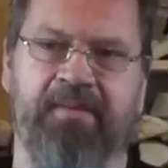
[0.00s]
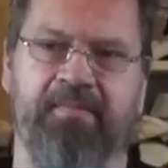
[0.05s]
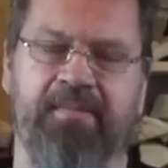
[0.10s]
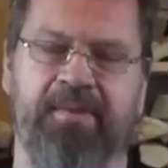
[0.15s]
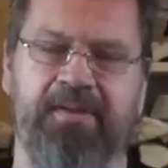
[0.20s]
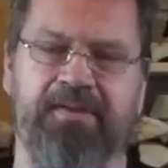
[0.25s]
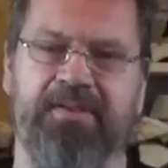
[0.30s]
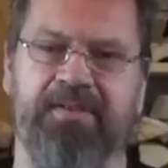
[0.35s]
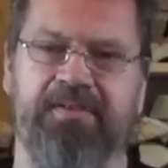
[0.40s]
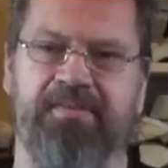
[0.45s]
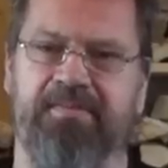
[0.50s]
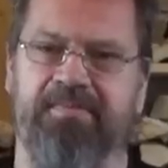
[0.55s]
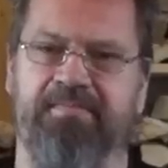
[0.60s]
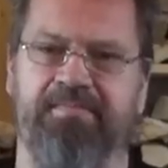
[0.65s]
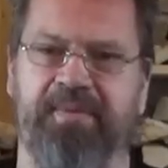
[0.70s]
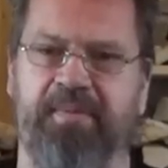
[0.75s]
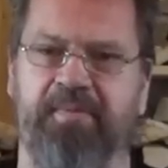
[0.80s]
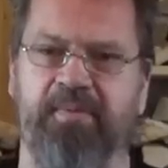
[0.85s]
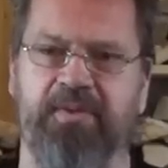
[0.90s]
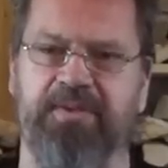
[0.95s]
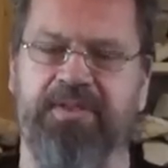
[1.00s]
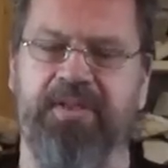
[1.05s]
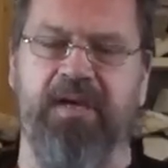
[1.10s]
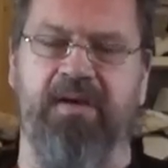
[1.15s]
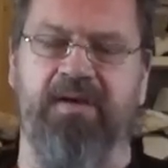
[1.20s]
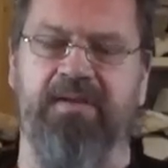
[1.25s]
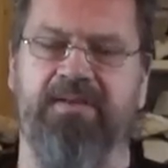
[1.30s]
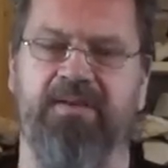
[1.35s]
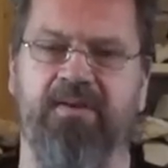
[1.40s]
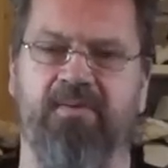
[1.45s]
But people
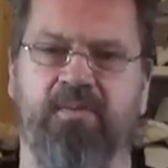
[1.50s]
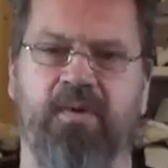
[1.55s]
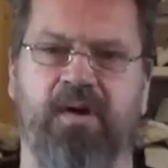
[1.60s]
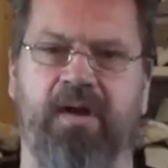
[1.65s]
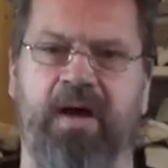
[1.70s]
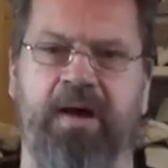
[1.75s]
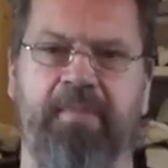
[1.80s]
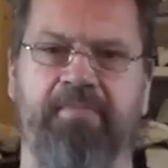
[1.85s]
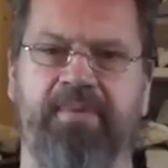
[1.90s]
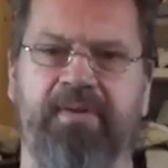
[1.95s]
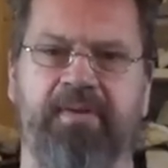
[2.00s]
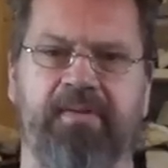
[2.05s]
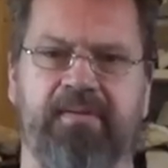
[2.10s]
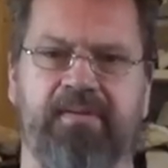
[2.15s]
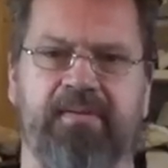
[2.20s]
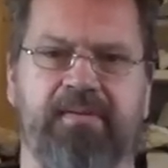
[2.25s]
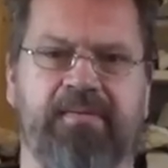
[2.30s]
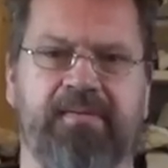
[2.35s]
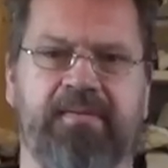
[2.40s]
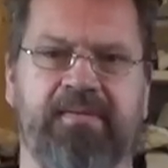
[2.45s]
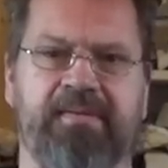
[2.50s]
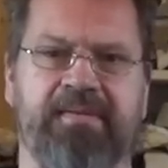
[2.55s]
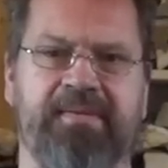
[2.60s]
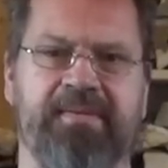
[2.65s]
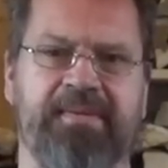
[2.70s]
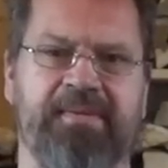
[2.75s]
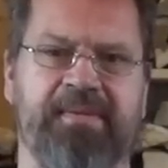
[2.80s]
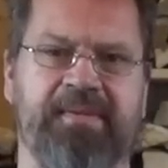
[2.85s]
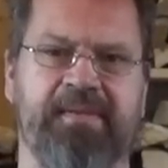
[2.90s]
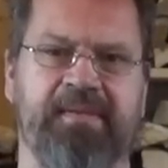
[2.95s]
say, so what happened?
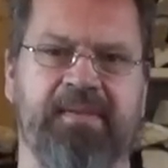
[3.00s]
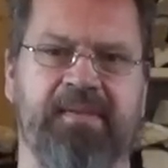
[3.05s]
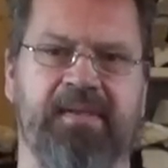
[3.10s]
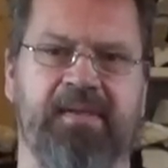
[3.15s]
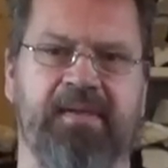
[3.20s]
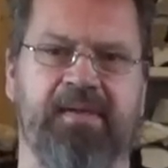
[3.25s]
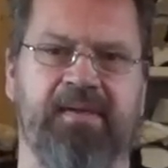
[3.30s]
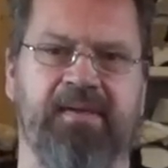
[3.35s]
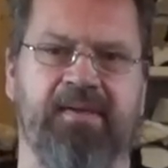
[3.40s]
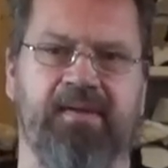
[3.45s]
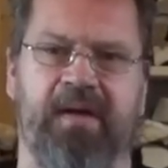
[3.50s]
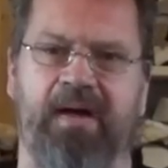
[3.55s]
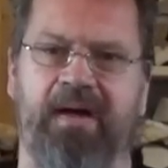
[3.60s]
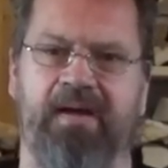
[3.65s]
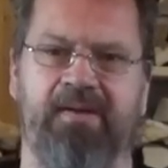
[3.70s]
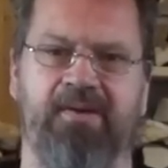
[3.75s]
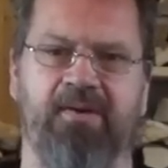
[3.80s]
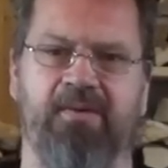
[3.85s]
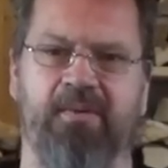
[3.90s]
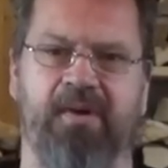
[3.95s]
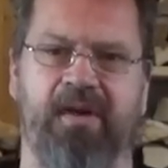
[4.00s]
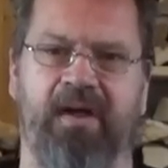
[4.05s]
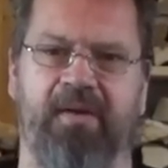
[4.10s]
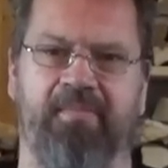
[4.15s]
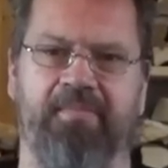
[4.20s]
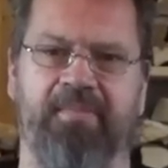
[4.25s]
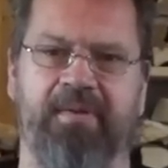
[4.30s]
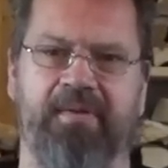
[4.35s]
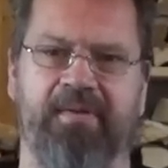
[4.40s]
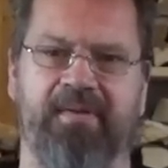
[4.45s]
Well, I know what
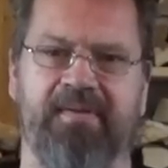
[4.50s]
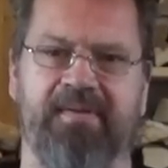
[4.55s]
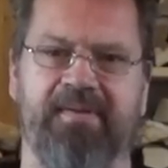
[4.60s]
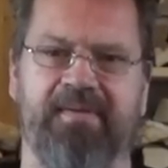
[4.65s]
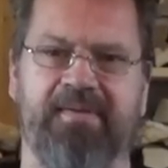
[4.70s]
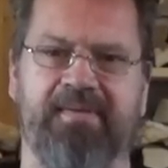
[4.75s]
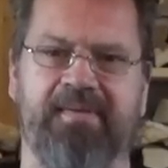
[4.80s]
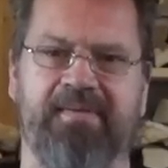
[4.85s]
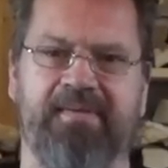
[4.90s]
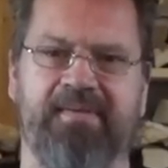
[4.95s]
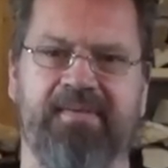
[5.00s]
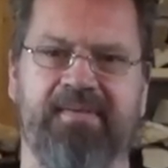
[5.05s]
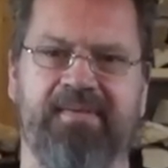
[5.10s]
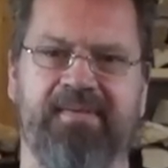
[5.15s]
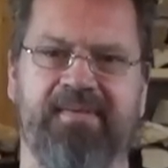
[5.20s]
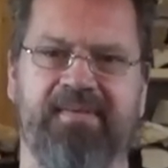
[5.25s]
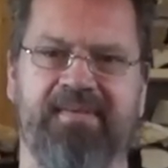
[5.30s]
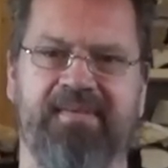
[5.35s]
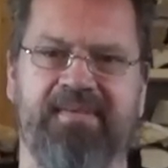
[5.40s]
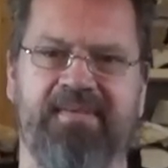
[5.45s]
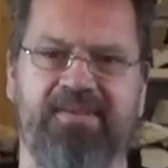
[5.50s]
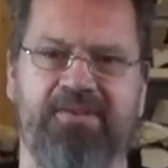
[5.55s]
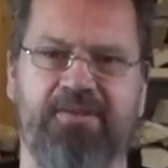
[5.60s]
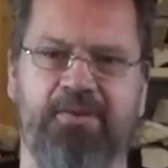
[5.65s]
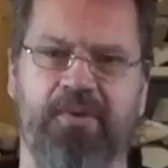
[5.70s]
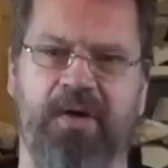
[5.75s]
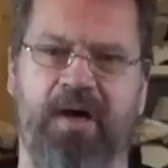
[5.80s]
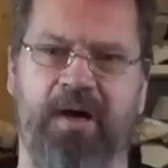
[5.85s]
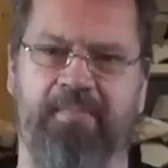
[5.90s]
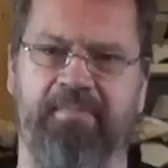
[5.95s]
happened.
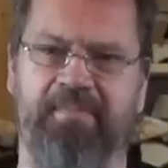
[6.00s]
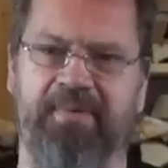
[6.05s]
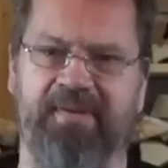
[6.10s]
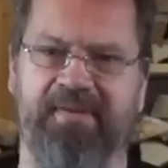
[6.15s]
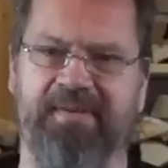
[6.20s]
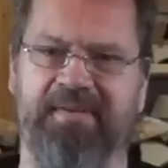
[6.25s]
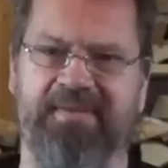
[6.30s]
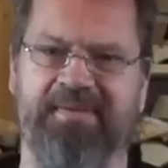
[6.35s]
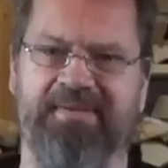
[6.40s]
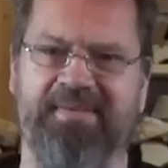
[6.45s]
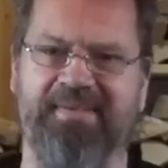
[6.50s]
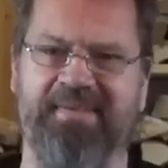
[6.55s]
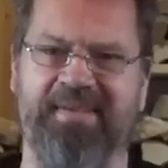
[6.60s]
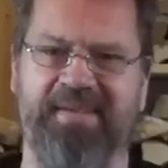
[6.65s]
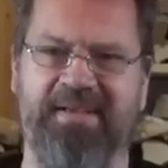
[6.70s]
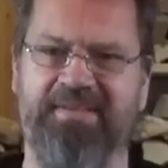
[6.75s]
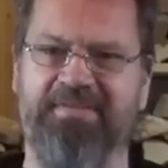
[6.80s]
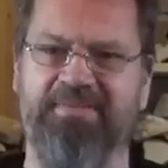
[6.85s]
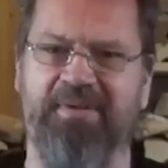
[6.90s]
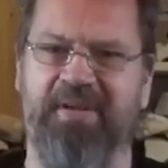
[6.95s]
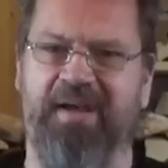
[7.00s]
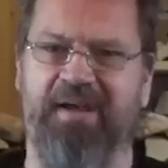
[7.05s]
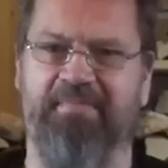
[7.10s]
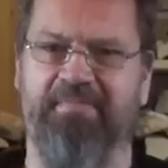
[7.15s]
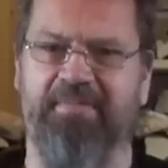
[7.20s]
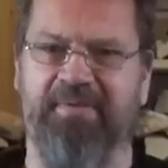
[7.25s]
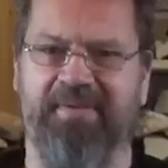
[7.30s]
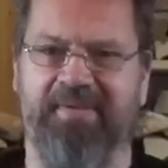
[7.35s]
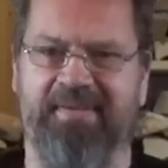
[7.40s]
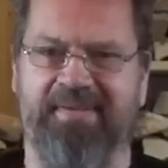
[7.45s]
You happened. That's what
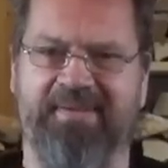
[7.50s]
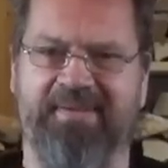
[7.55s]
happened.